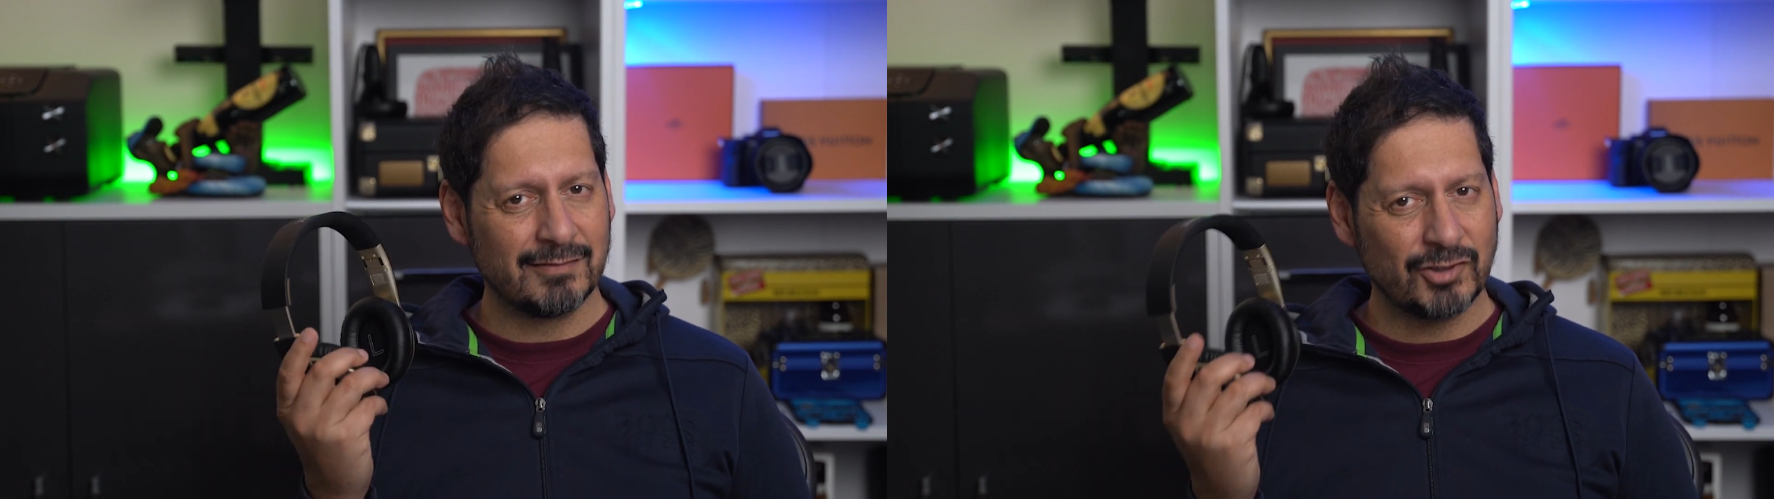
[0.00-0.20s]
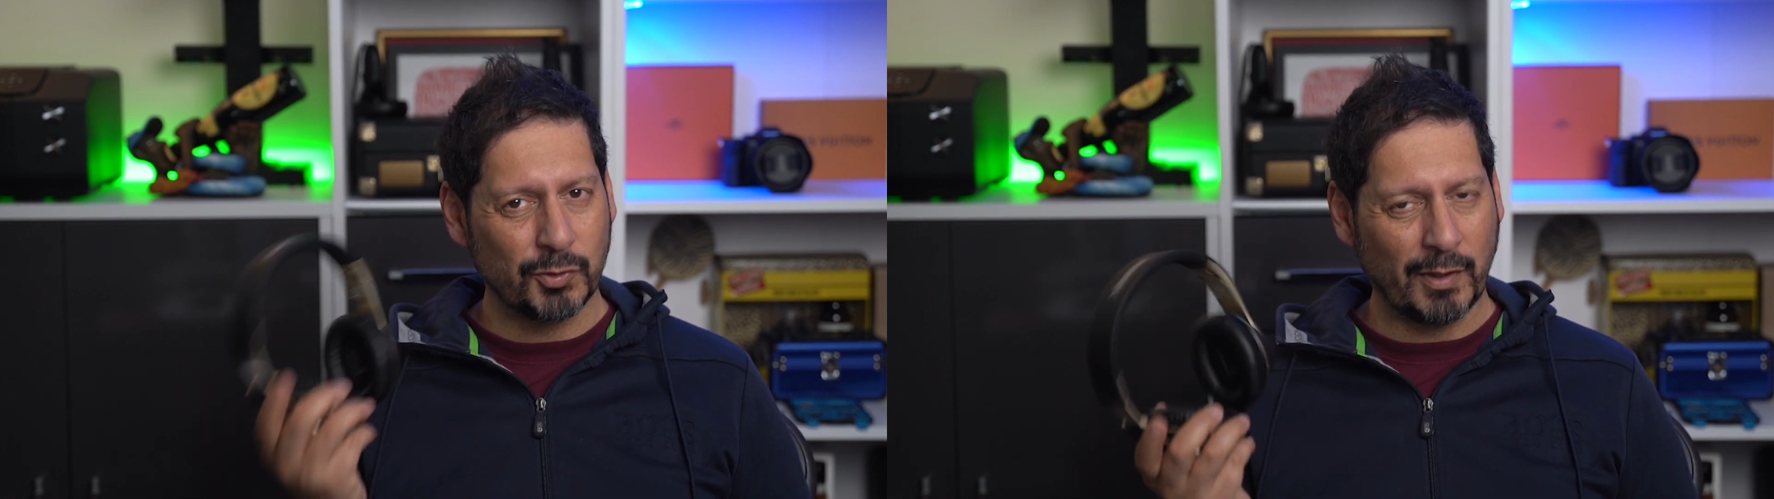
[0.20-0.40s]

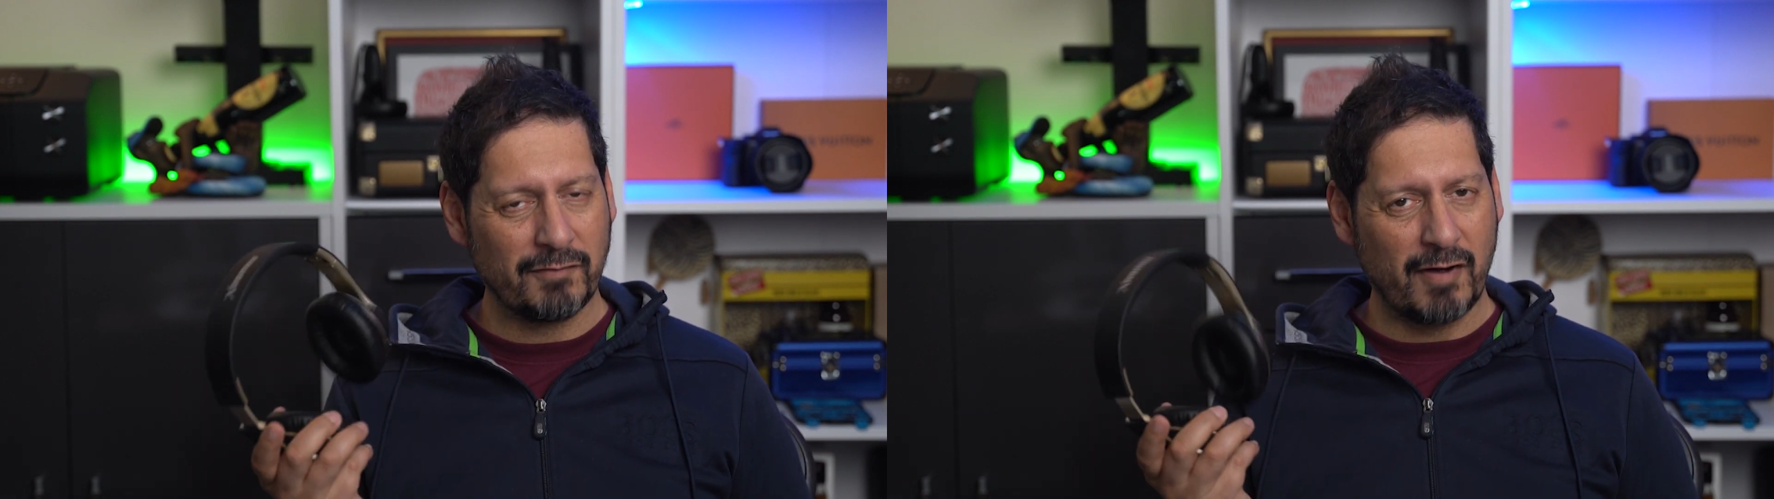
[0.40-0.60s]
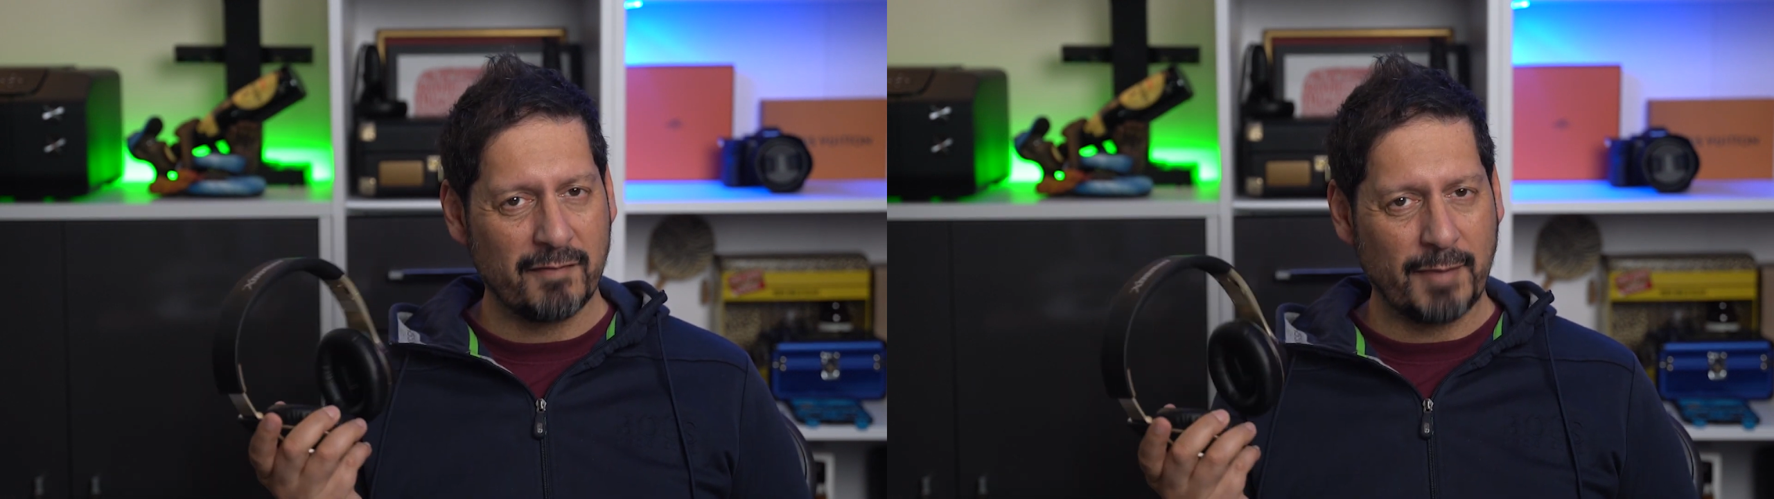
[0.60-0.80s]

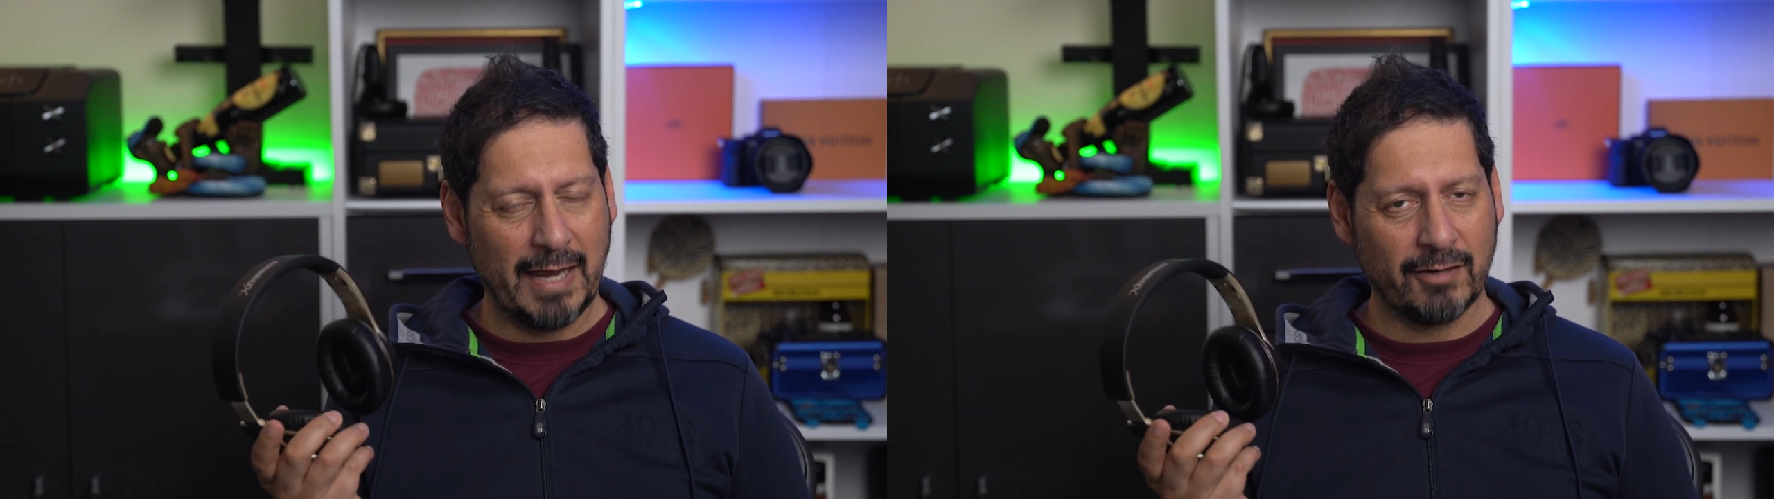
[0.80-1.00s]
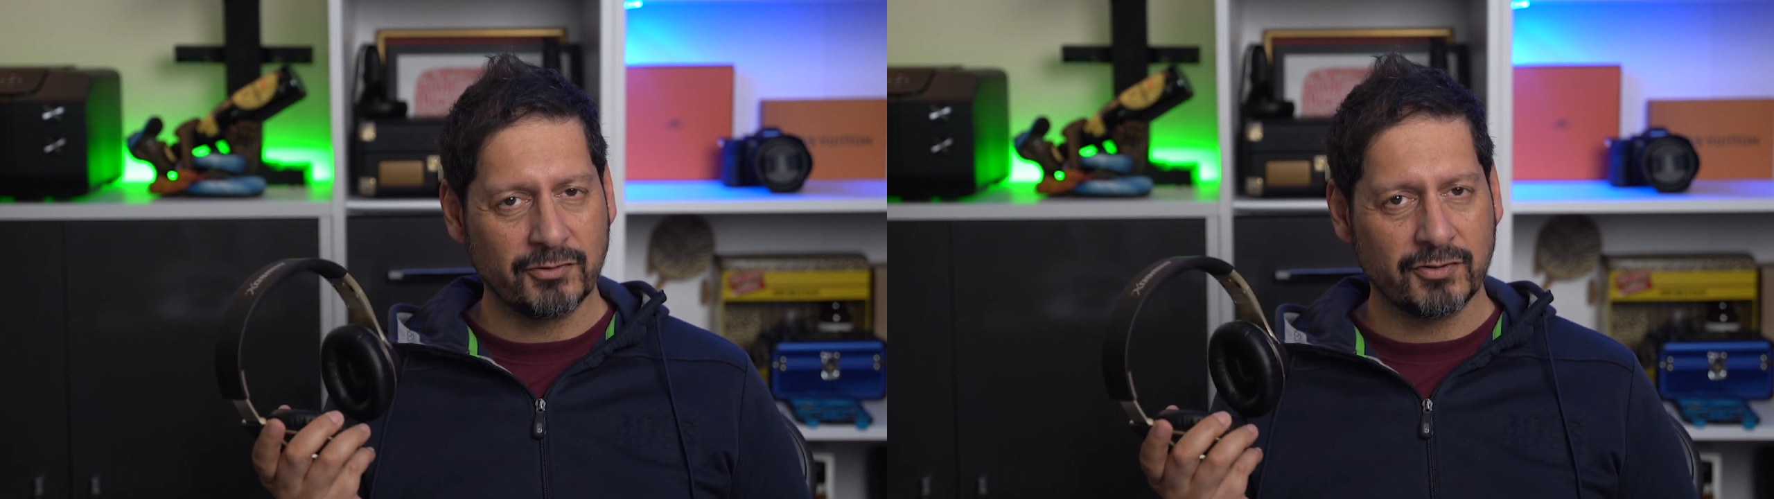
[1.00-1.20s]
twenty-five
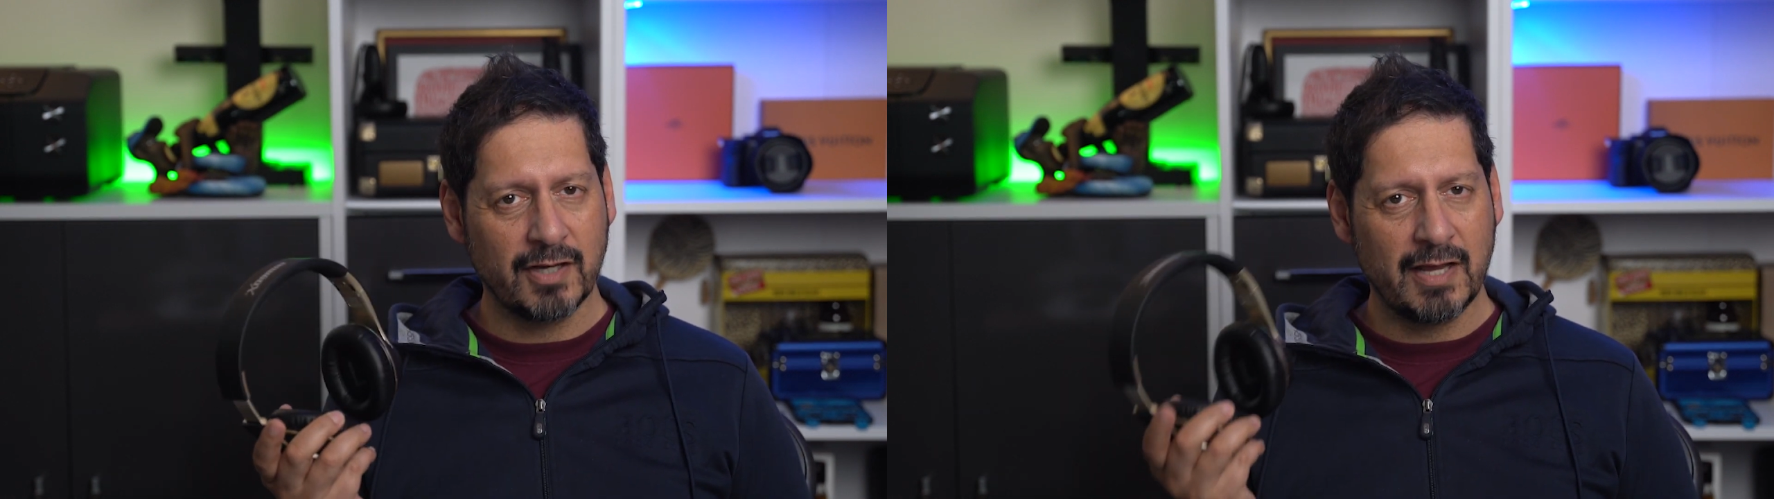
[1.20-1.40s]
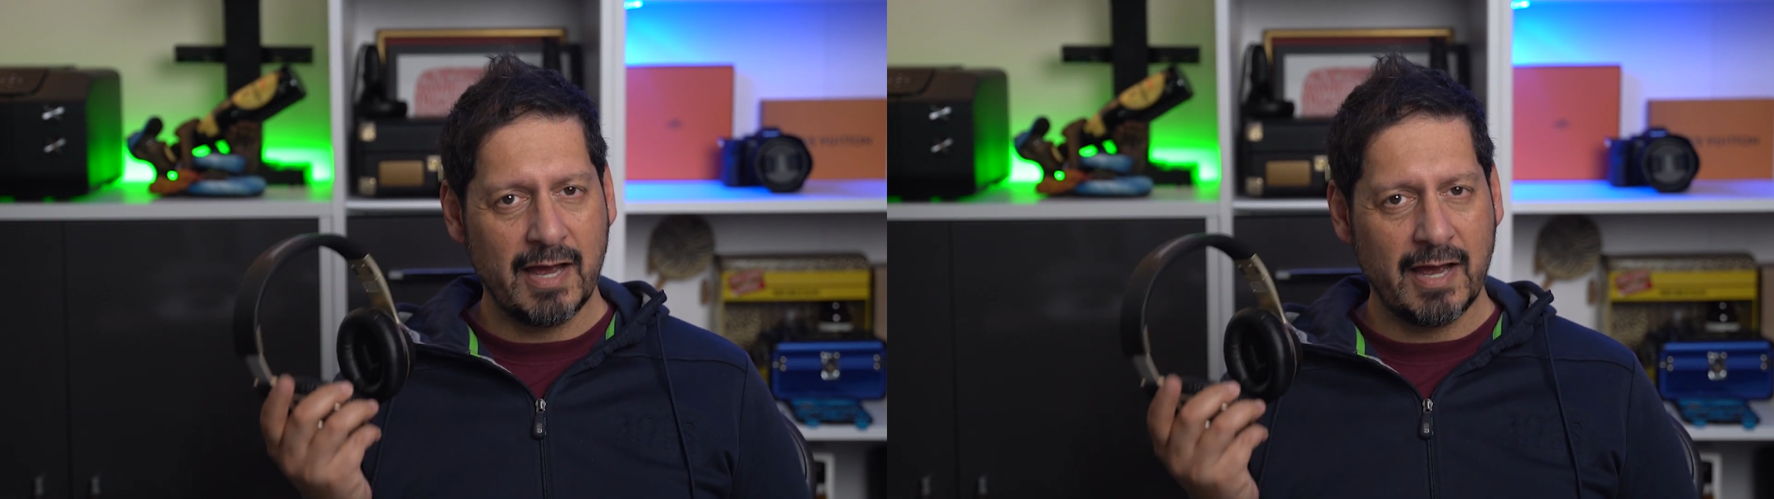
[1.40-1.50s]
pounds,